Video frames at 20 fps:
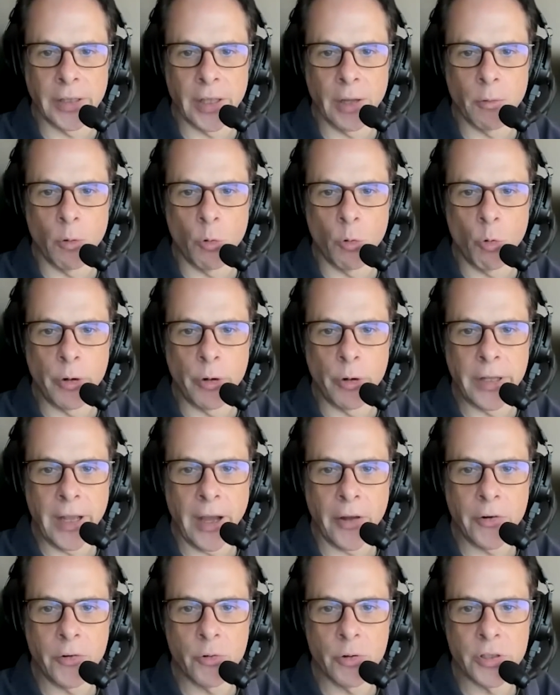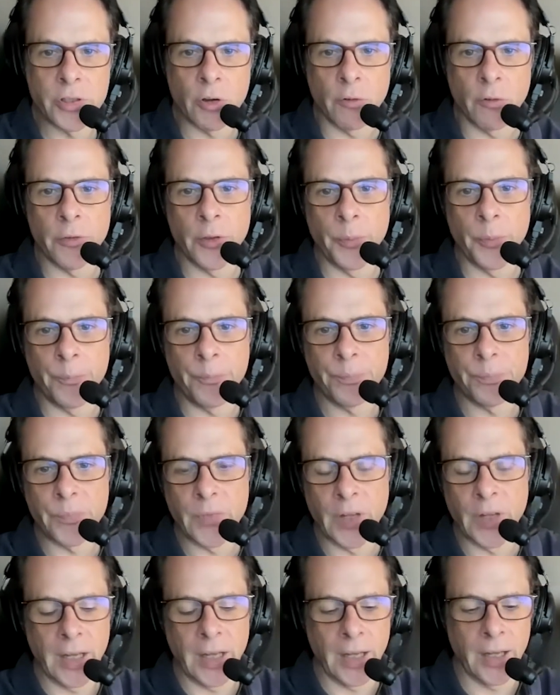There are already hundreds of them,
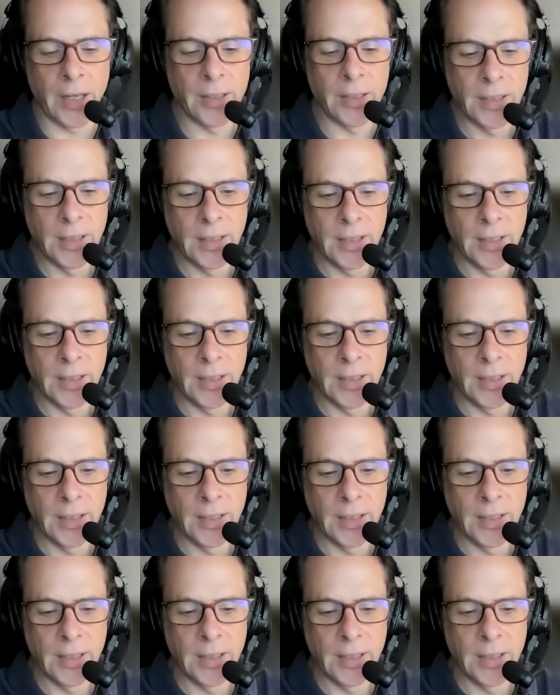and